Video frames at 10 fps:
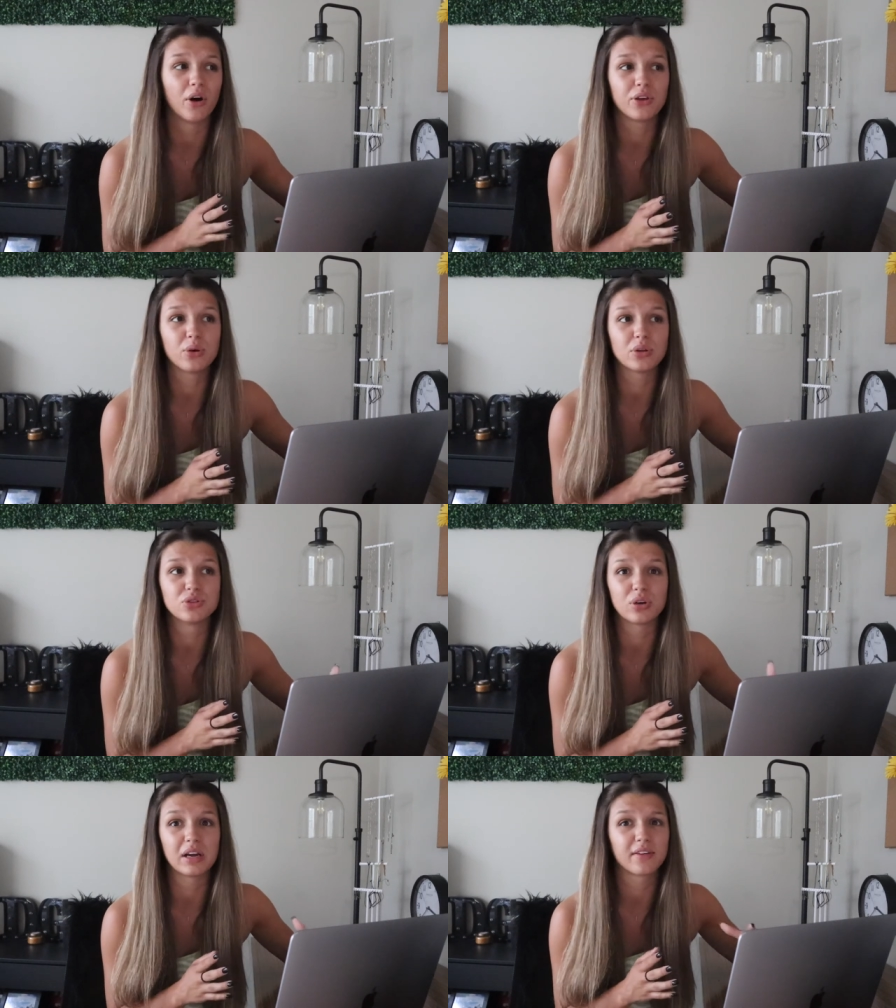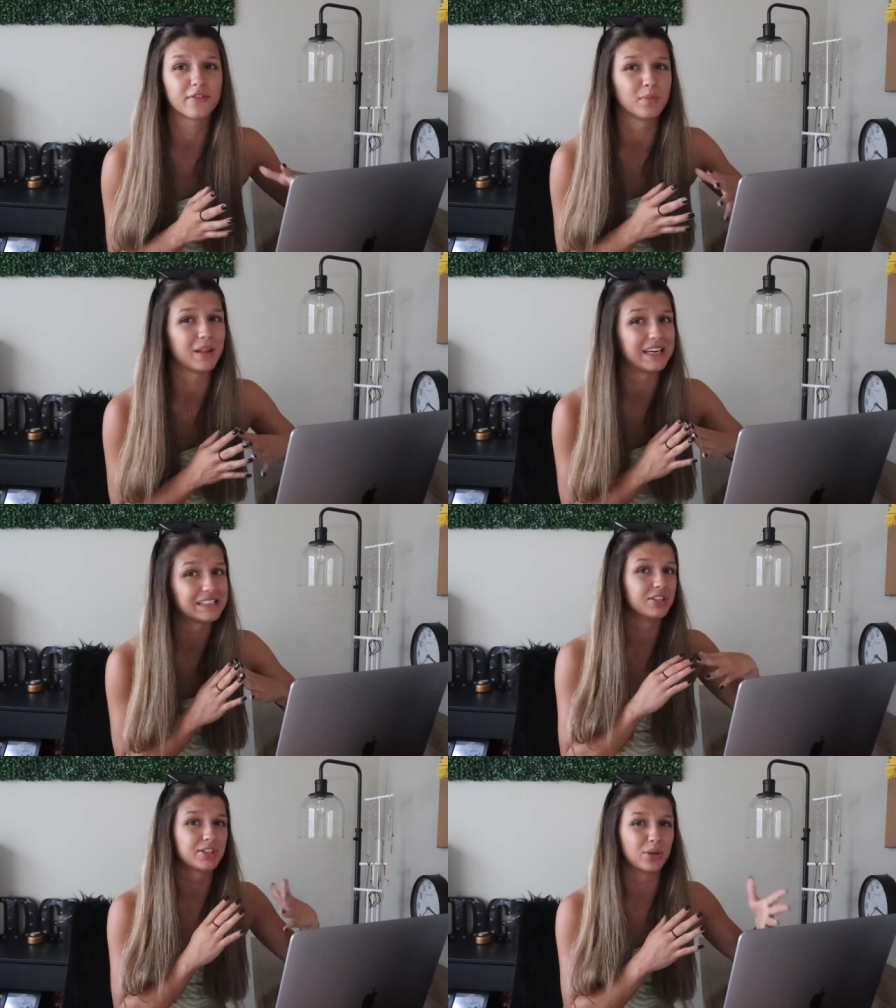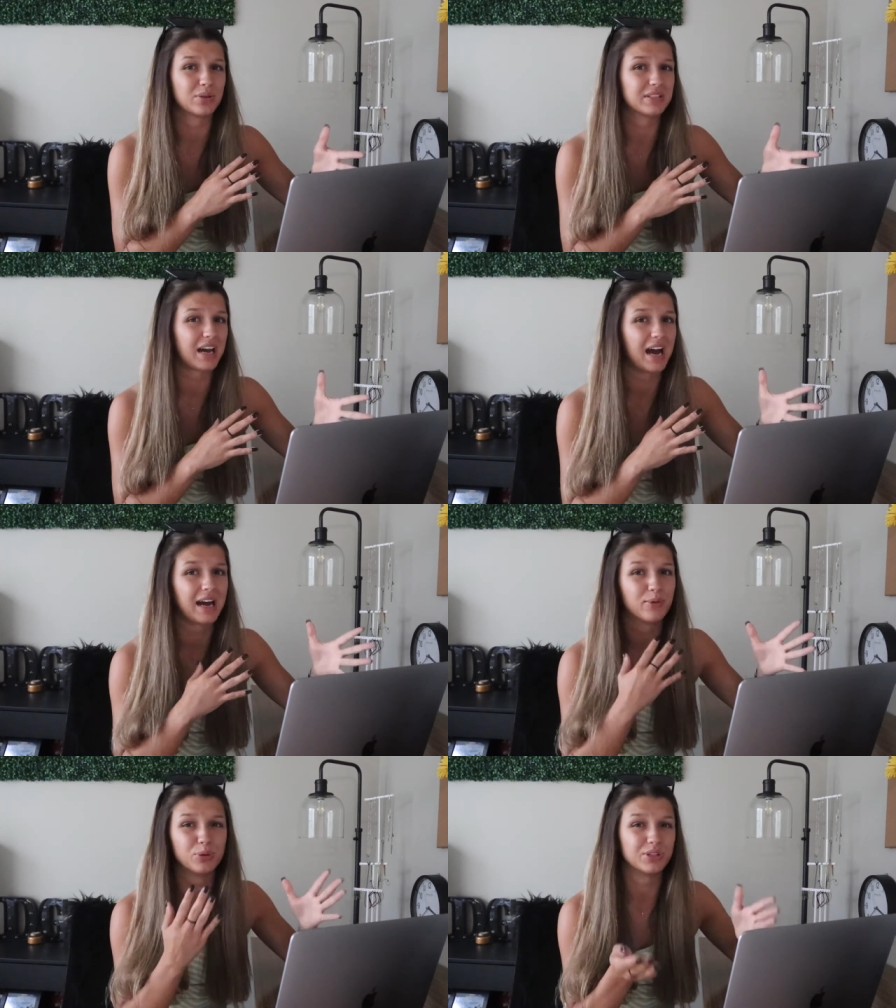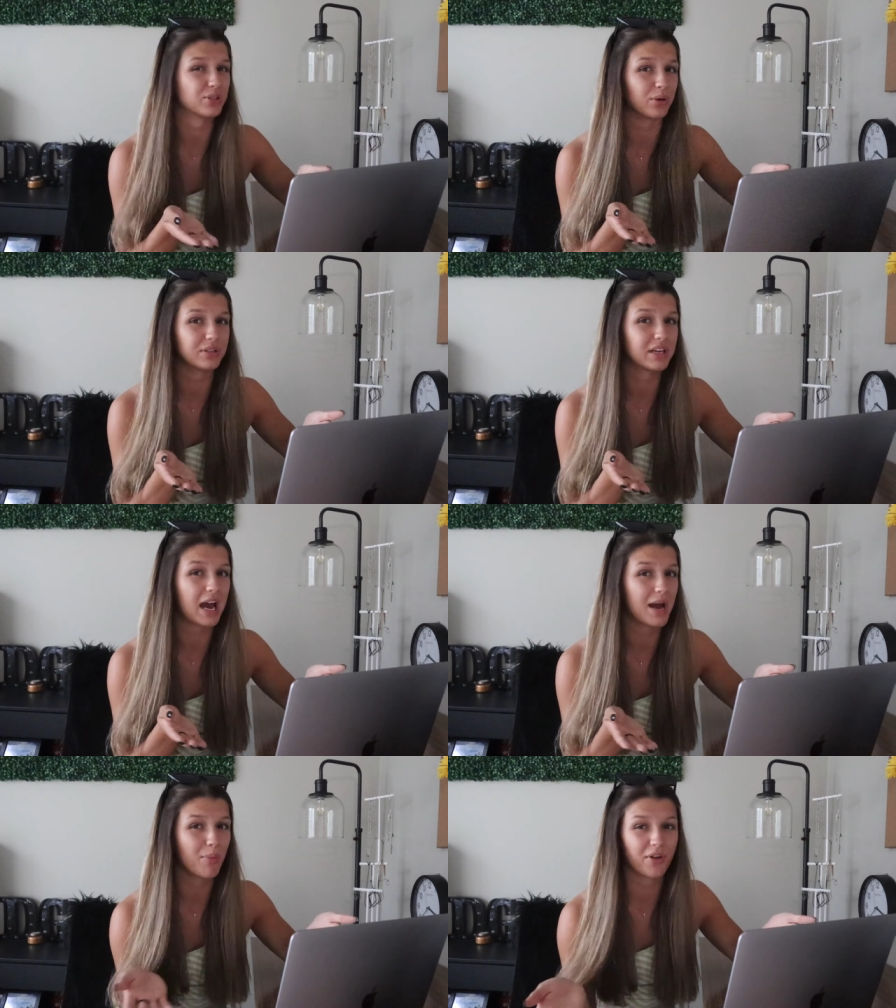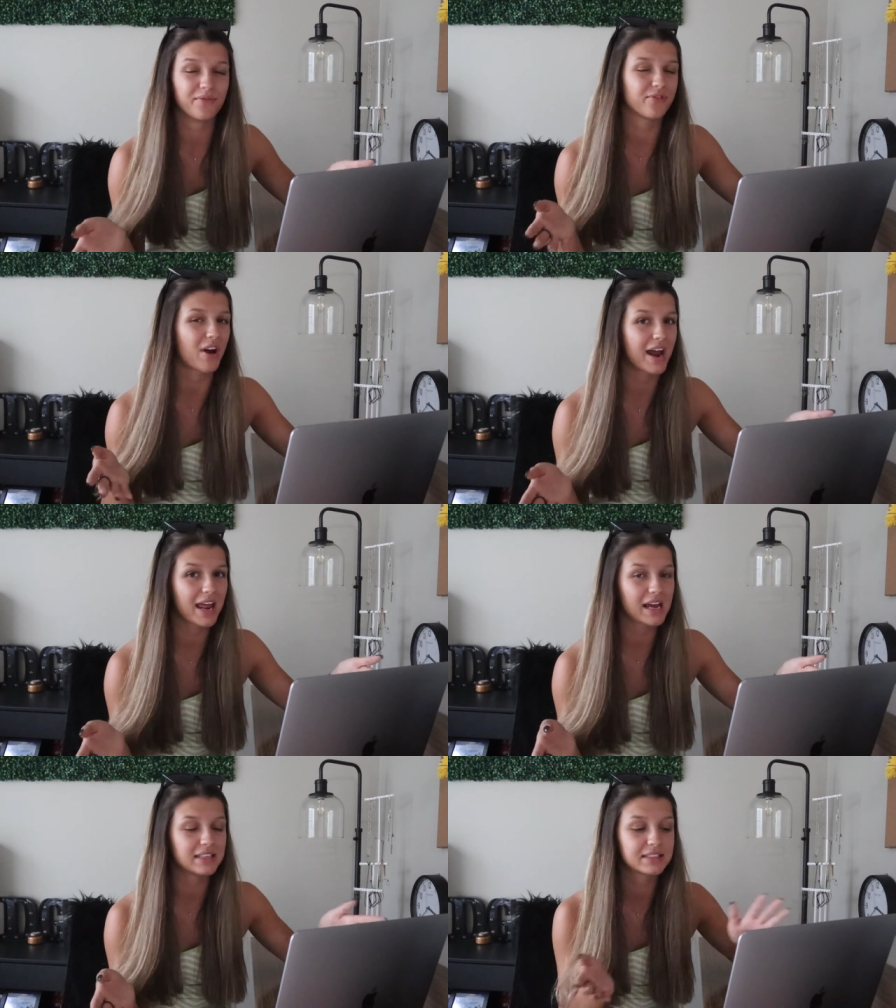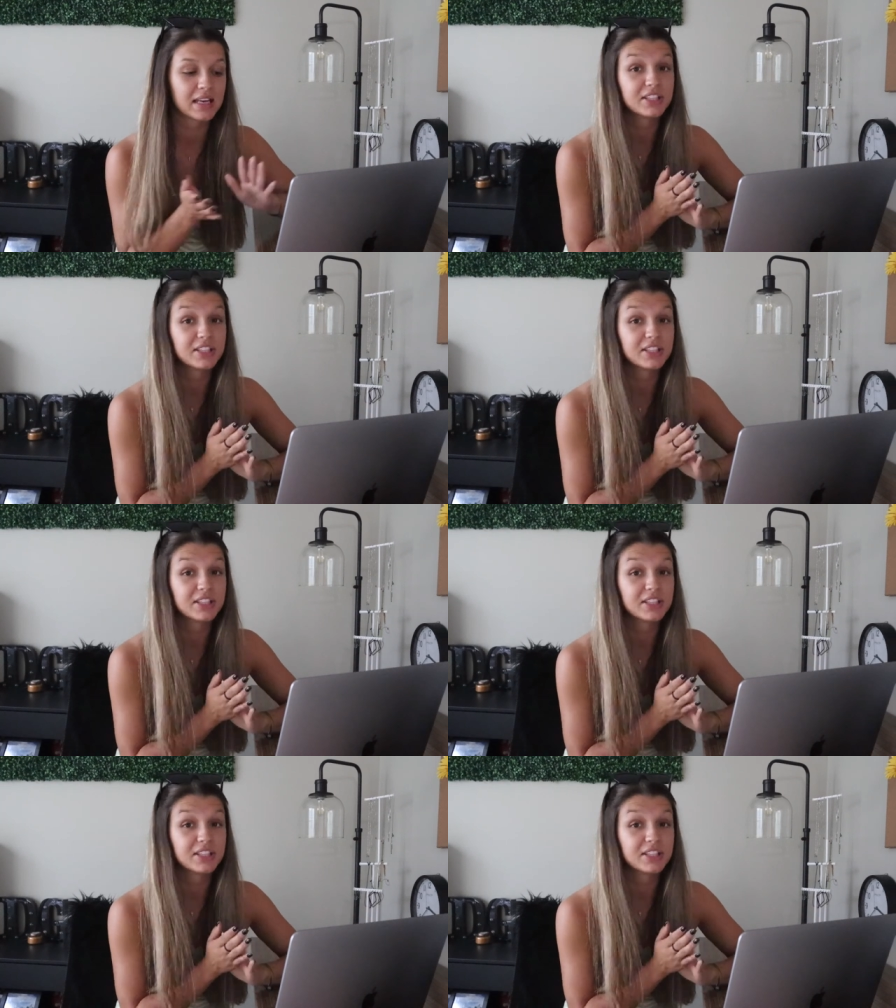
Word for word: all you can drink from like a certain time to a certain time on Fridays.